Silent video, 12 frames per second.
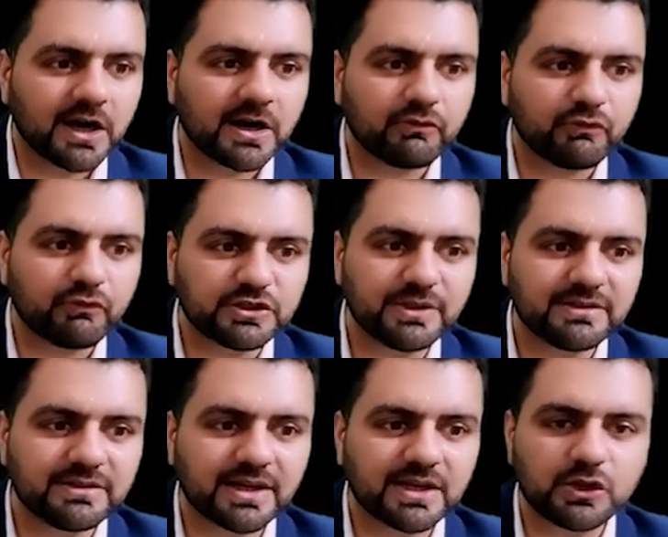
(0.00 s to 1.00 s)
which means
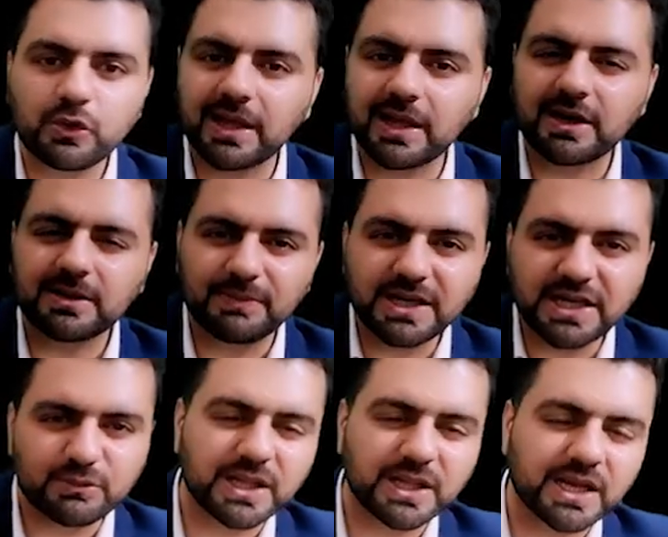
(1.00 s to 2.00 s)
that you cannot
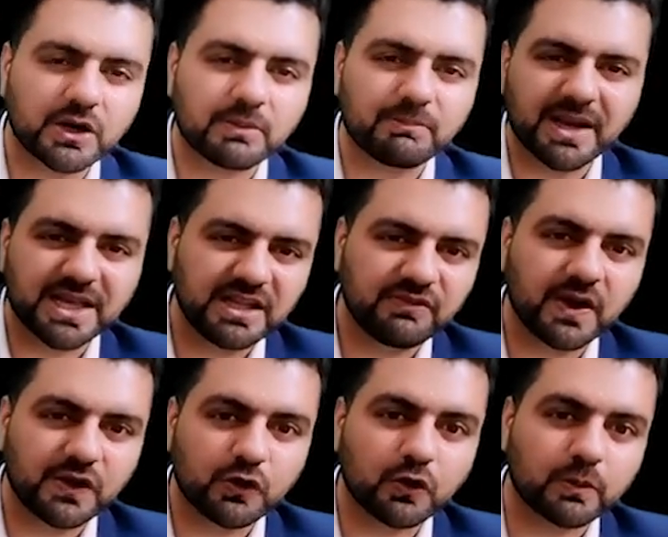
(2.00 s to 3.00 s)
multiply or magnify
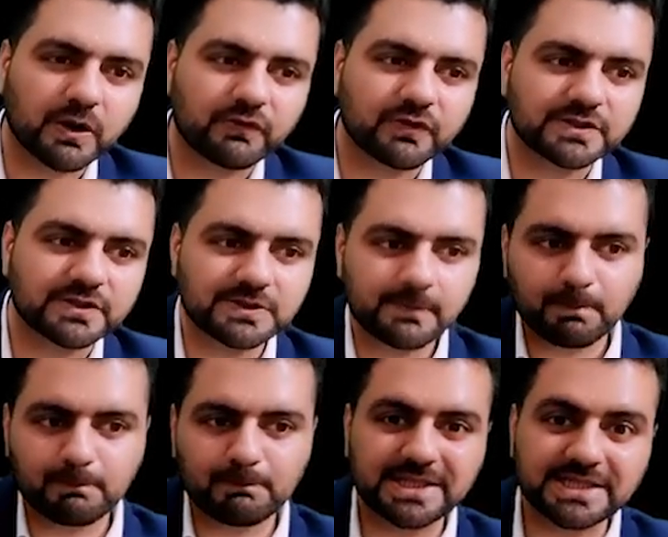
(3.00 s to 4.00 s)
your profits.
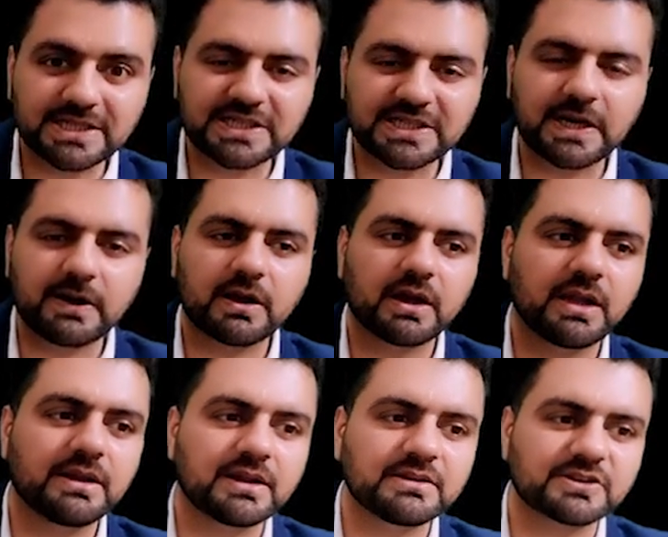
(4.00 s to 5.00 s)
But in
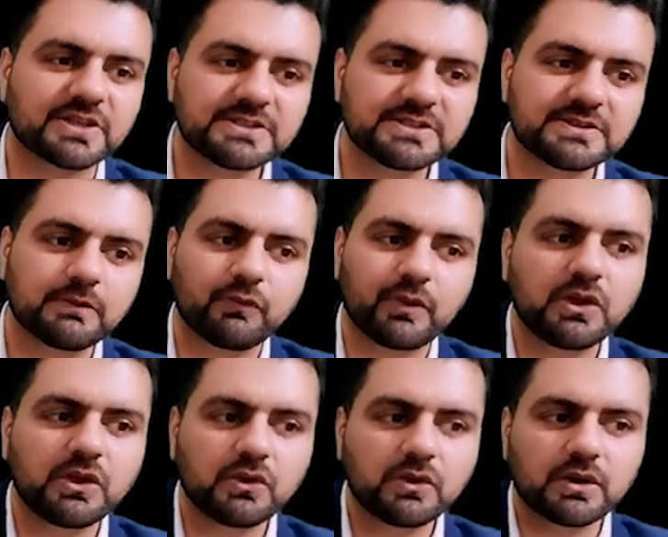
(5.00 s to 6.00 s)
contrast, when
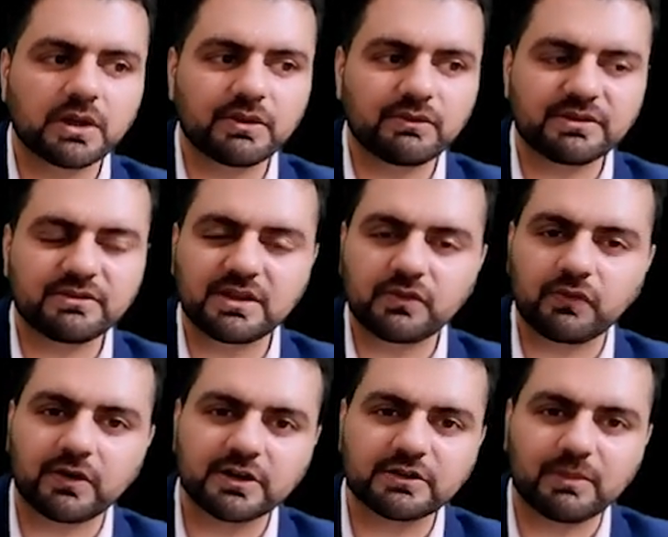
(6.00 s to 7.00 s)
you invest in the
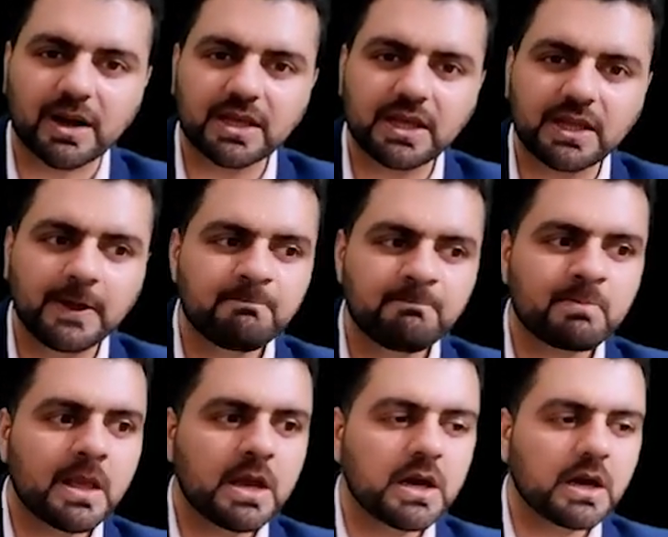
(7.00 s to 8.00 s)
forex market,
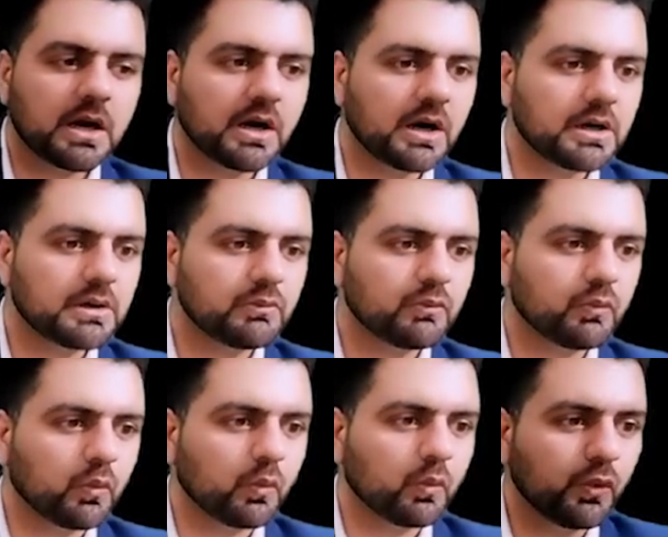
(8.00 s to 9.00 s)

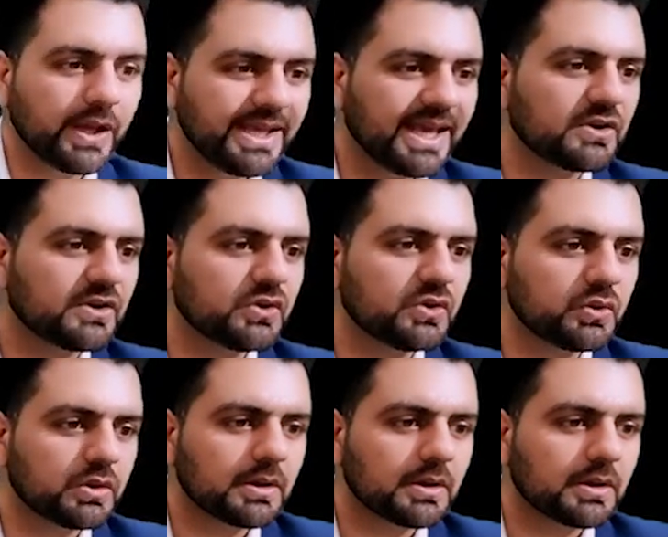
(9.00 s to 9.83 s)
we get to